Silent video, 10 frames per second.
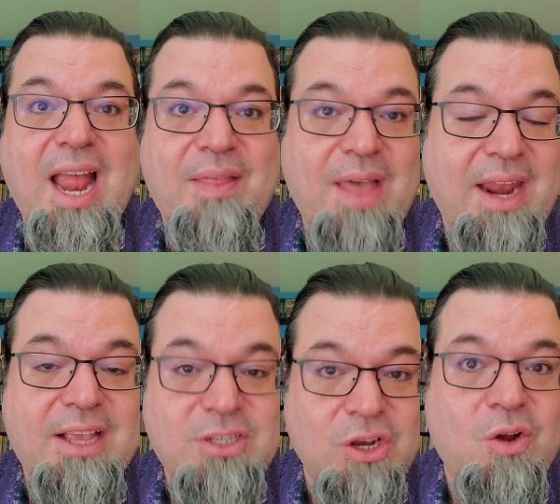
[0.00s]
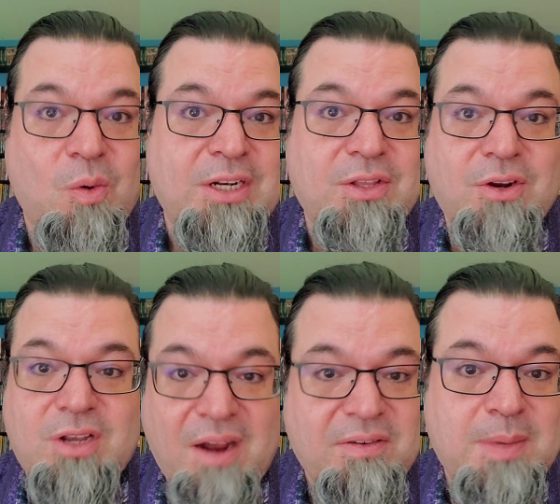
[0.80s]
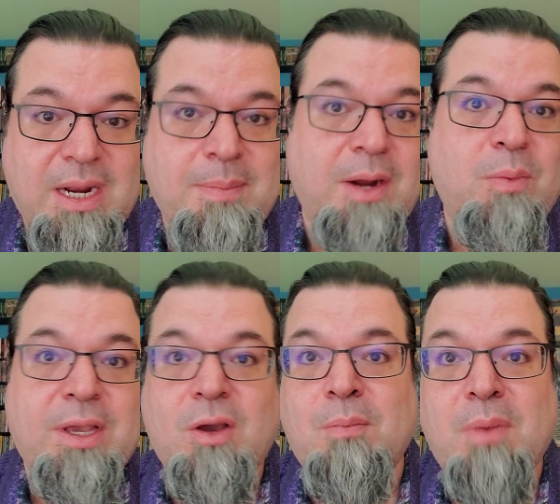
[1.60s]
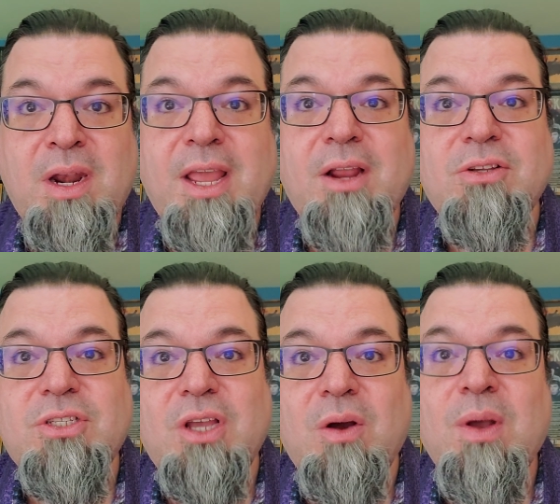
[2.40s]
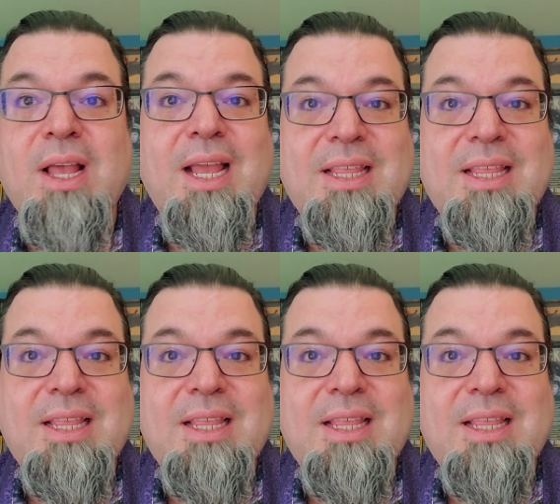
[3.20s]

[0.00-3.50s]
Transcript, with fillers: and that is according to their government about a week ago, Monday or so.